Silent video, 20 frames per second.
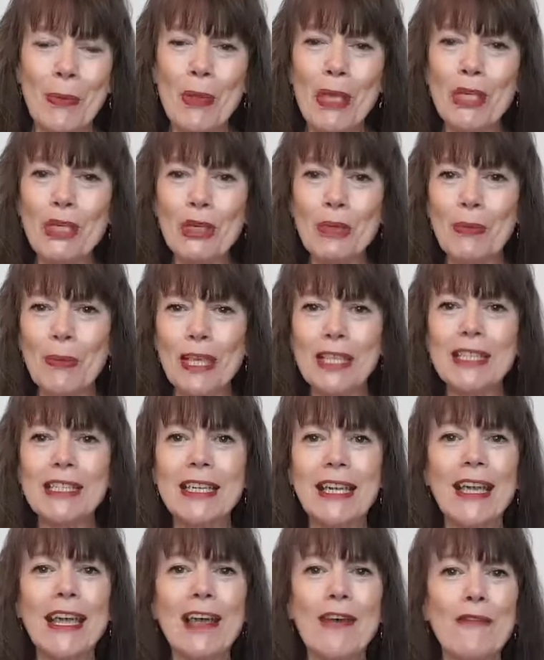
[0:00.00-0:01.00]
I mean, you
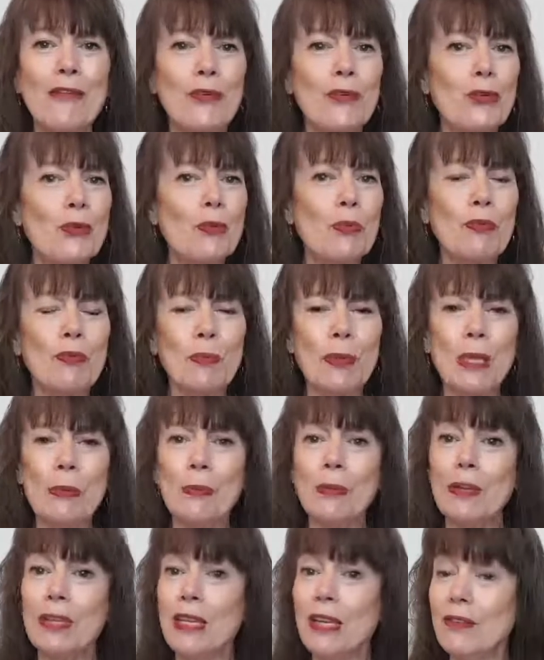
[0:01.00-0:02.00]
must have a group of
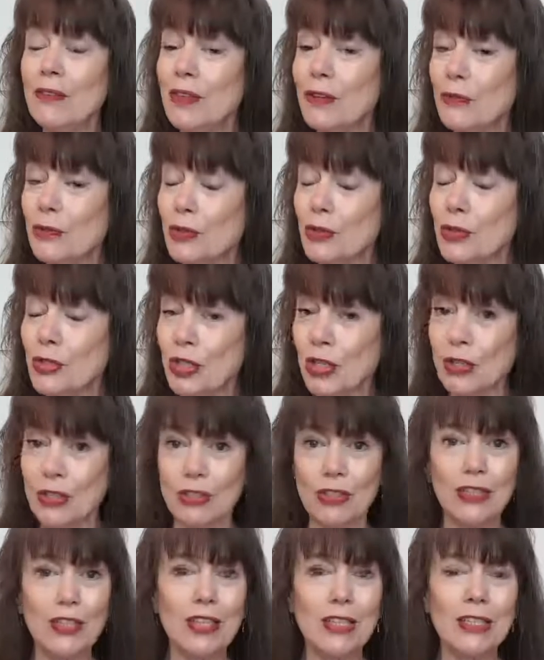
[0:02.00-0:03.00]
people, and even if you
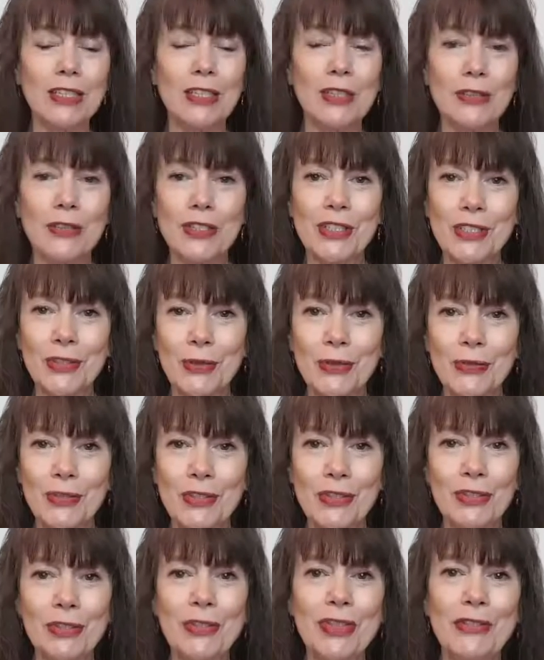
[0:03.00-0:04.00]
don't, you could tell yourself
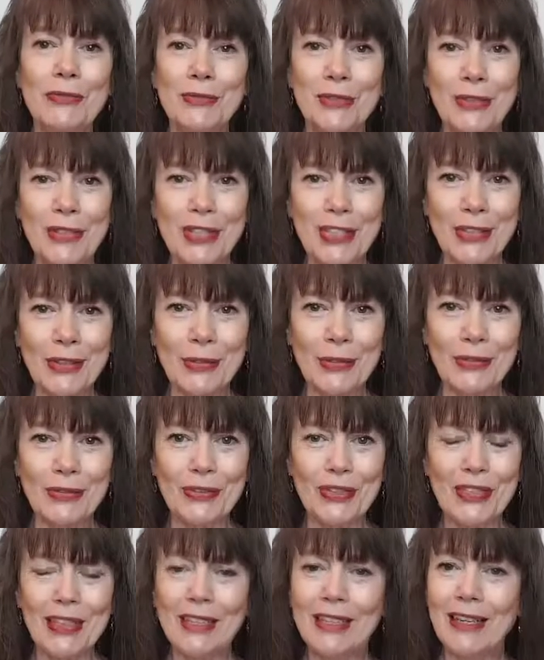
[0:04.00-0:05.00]
that you love yourself
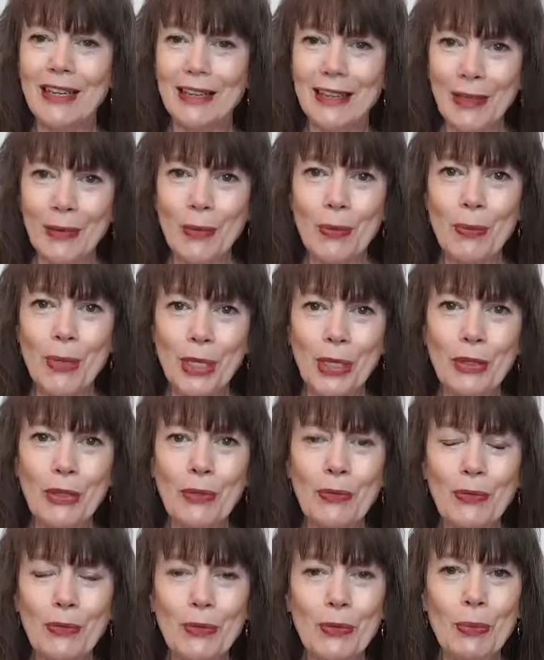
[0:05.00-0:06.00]
and that will make
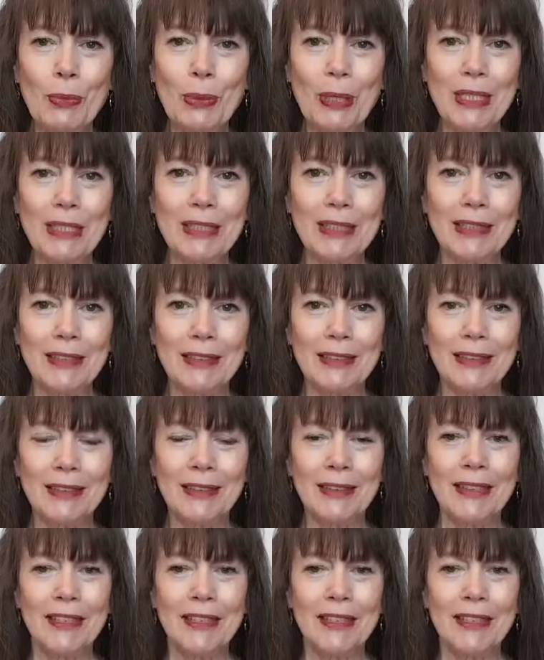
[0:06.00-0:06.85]
you feel better.